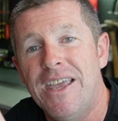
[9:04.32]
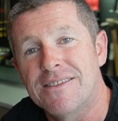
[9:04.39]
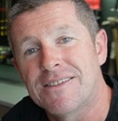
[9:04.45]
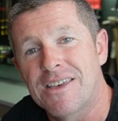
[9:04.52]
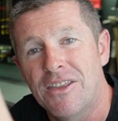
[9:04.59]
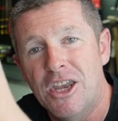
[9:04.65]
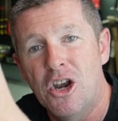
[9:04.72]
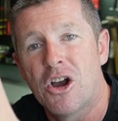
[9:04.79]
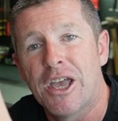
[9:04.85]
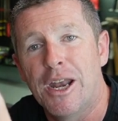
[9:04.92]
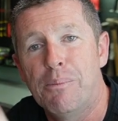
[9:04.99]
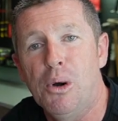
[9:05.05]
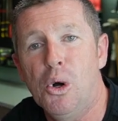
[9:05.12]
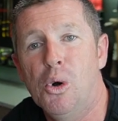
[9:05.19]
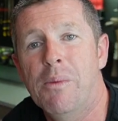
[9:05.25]
fit so they're not
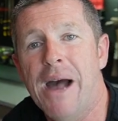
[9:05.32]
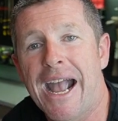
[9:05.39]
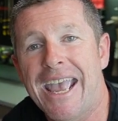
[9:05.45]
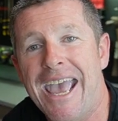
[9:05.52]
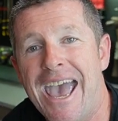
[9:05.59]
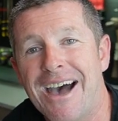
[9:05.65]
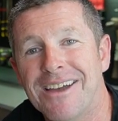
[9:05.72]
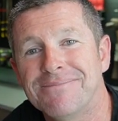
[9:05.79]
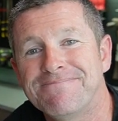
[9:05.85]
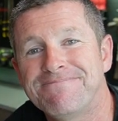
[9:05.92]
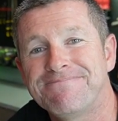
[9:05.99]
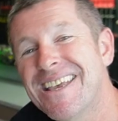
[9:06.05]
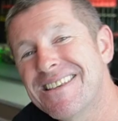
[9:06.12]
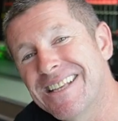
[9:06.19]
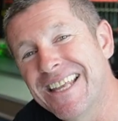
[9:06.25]
going to pull back out.
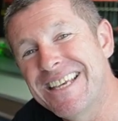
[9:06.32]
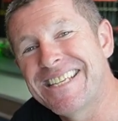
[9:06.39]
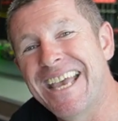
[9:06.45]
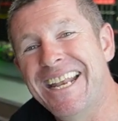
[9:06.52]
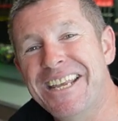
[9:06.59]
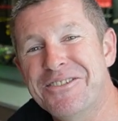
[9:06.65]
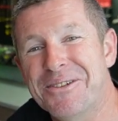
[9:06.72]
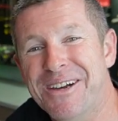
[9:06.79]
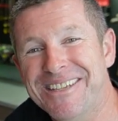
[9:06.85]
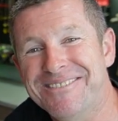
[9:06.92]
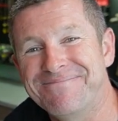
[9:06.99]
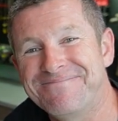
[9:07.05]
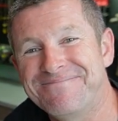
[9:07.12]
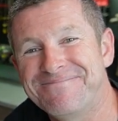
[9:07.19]
So let's get into it.